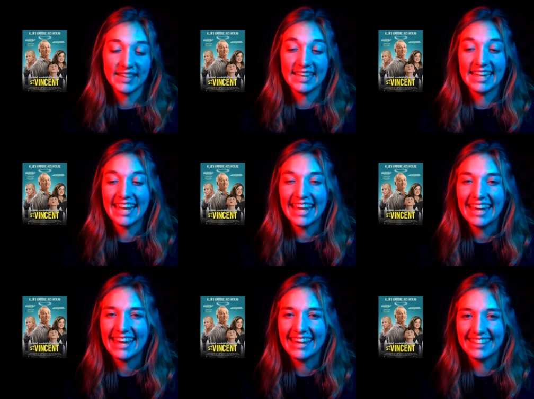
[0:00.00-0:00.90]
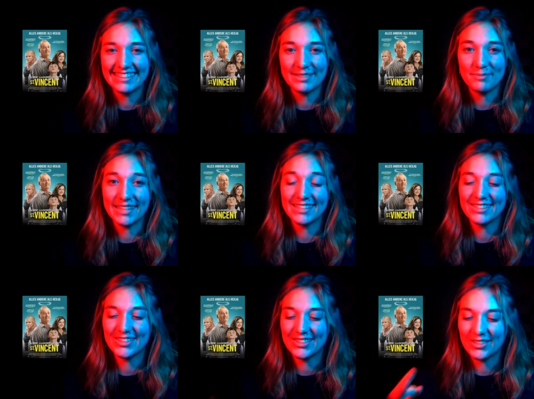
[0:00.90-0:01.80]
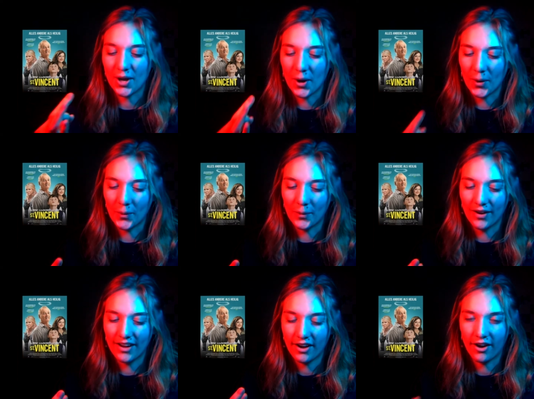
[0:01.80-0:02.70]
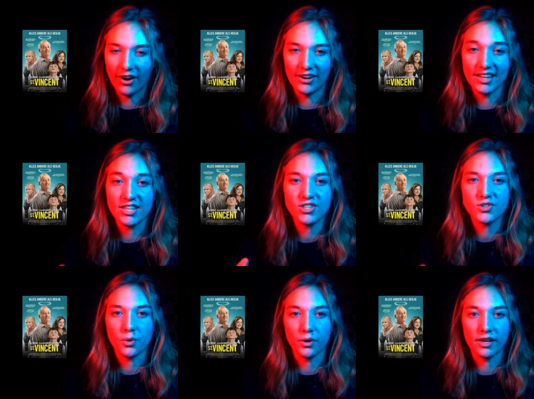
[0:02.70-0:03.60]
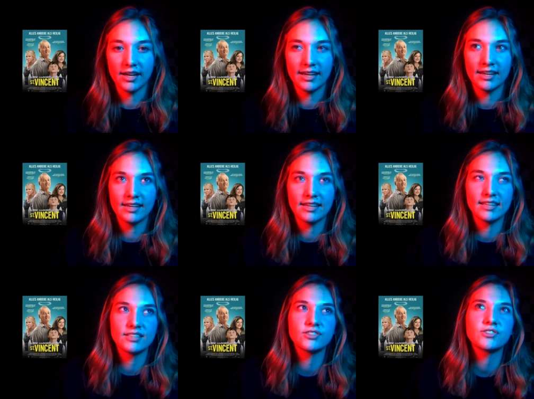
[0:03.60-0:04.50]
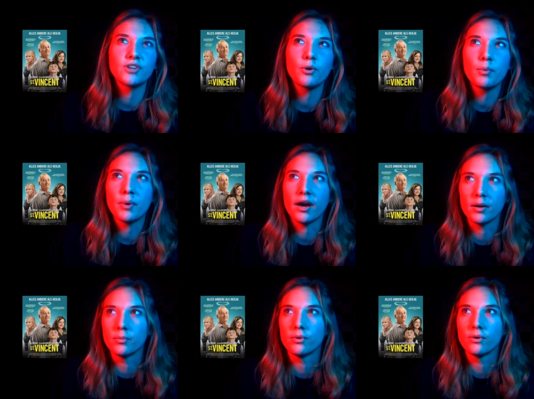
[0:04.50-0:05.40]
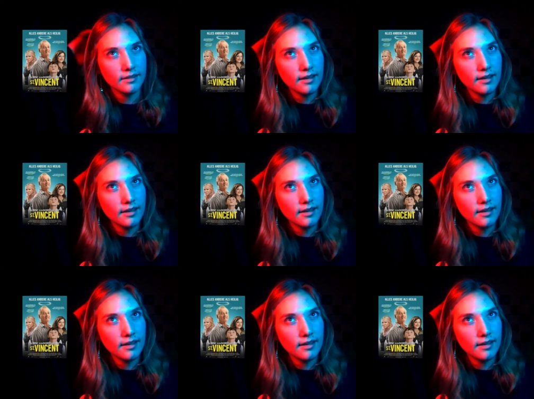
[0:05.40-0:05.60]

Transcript: It hits me so hard. The story is so impeccable.